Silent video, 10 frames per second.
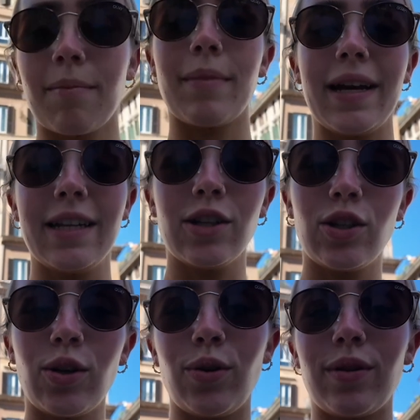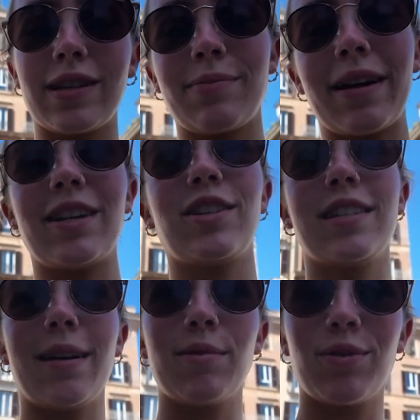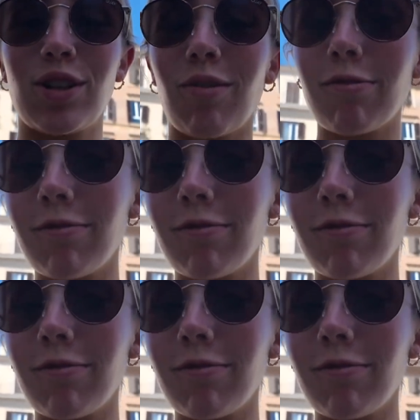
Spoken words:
Made it to the Spanish Steps, which are